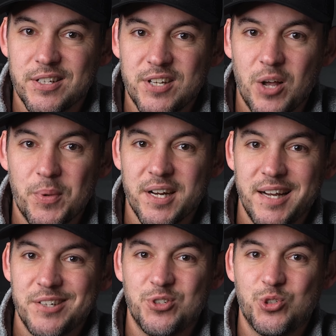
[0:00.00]
this helmet and I
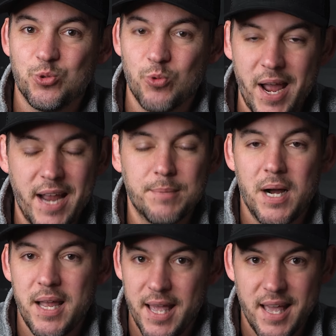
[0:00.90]
did drag
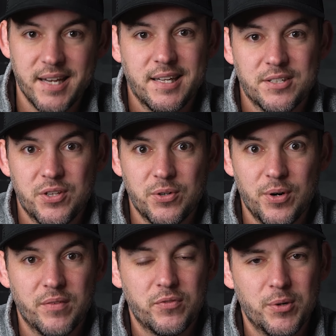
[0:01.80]
my head against the
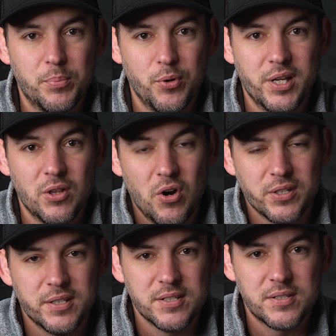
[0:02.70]
ground for a pretty
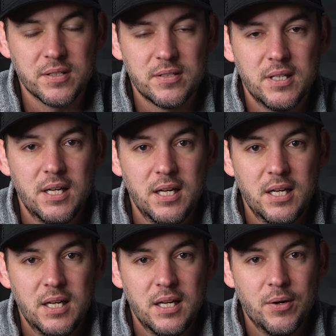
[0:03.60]
long distance.
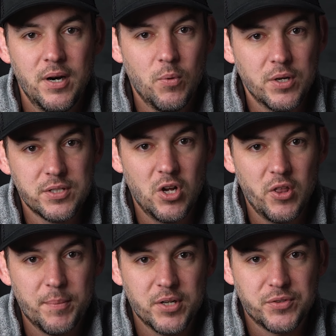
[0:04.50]
It wasn't all
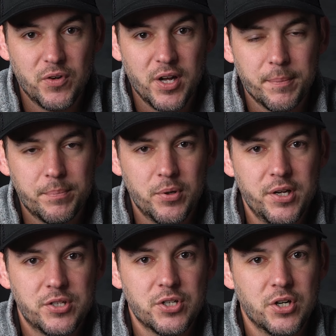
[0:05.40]
that much fun. I'm
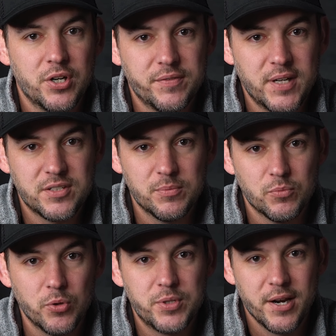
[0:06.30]
pretty sure I've got some
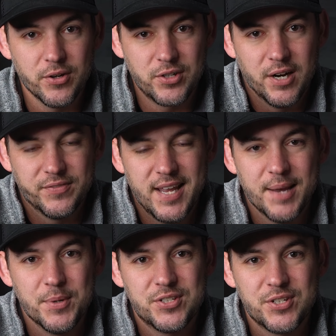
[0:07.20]
rotator cuff
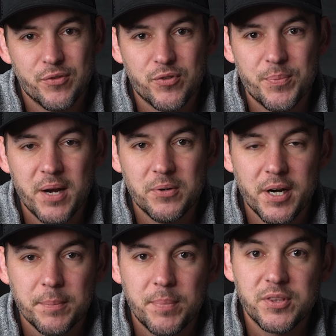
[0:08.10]
damage still from that
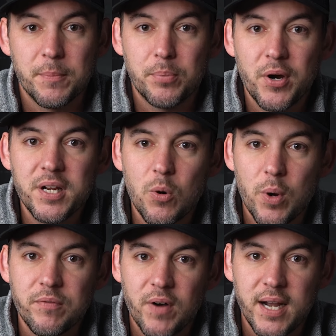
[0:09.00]
wreck, but the
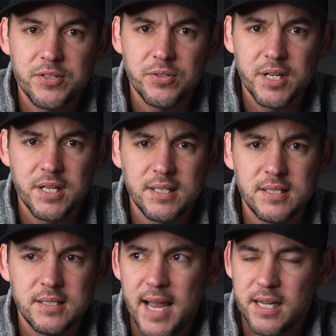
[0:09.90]
breakaway visor did
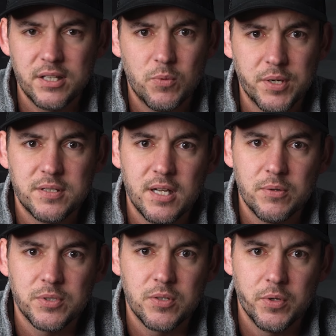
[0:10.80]
exactly what it said
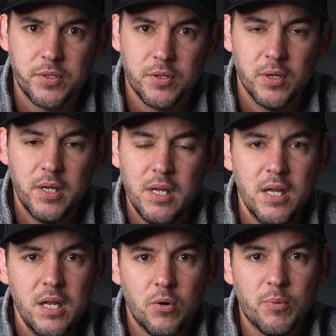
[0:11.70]
it was going to.
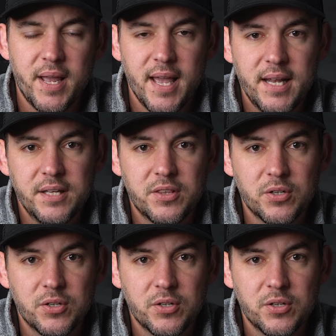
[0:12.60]
When my head hit